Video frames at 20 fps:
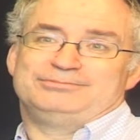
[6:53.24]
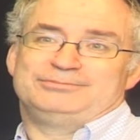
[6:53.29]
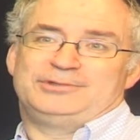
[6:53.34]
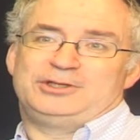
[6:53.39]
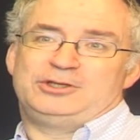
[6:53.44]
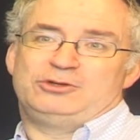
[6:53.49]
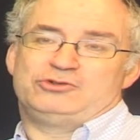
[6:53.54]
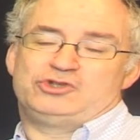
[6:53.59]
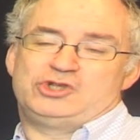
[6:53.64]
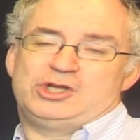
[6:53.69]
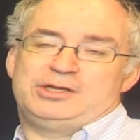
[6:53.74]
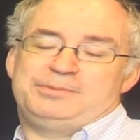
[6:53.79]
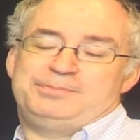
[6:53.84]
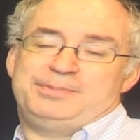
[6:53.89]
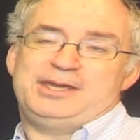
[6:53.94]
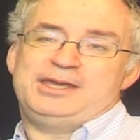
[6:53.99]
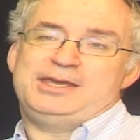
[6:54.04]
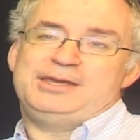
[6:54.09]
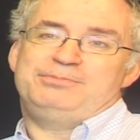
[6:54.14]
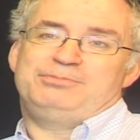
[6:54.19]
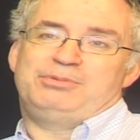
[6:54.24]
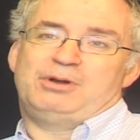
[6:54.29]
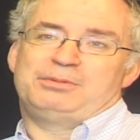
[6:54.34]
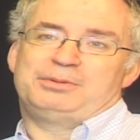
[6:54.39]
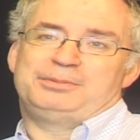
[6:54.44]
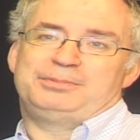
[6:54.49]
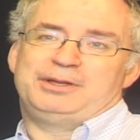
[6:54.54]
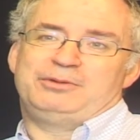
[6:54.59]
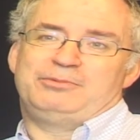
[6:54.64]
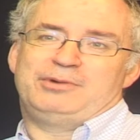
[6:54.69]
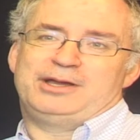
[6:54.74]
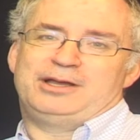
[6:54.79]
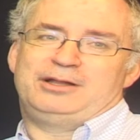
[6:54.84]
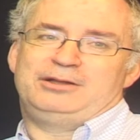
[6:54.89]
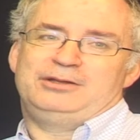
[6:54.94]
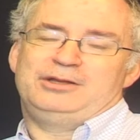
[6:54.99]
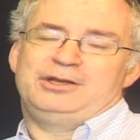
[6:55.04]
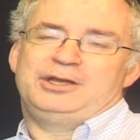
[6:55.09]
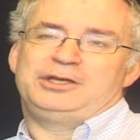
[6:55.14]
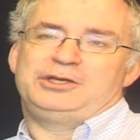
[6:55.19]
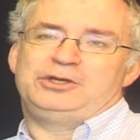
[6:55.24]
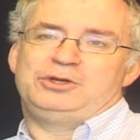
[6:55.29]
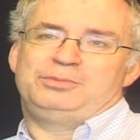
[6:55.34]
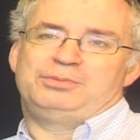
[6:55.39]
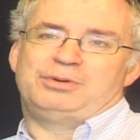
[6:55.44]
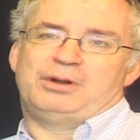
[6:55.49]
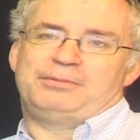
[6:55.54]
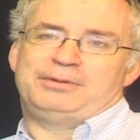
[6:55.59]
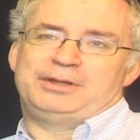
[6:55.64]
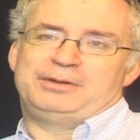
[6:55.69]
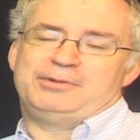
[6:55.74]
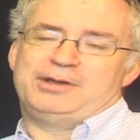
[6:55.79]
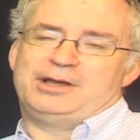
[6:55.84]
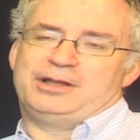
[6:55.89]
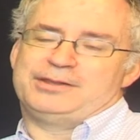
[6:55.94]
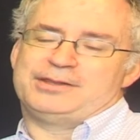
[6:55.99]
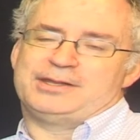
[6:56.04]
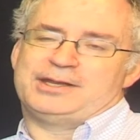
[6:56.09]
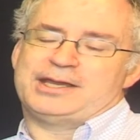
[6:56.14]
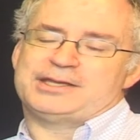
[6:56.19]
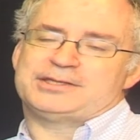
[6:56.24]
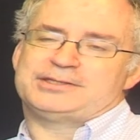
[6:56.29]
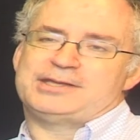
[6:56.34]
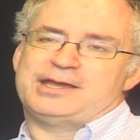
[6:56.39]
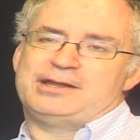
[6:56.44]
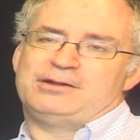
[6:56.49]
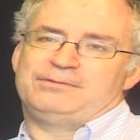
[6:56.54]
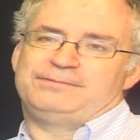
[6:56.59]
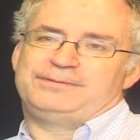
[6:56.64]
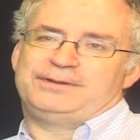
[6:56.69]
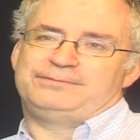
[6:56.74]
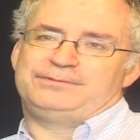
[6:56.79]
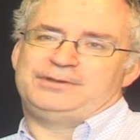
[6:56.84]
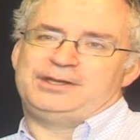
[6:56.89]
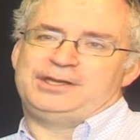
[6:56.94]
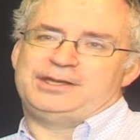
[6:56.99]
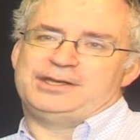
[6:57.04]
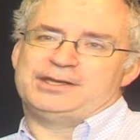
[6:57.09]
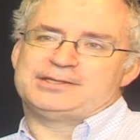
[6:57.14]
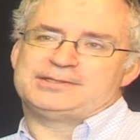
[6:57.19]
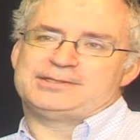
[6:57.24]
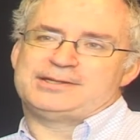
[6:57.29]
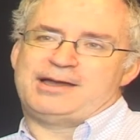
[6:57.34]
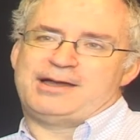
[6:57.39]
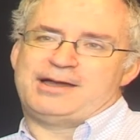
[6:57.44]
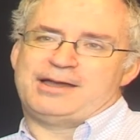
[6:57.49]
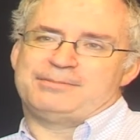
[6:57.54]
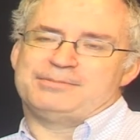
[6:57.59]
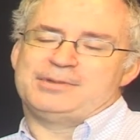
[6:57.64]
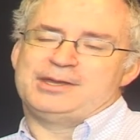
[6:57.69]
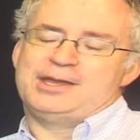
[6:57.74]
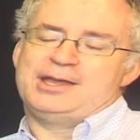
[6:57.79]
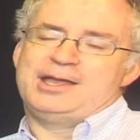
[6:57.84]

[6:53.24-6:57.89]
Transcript: Your GP probably will, you probably will in the next 10 or 15 years' time.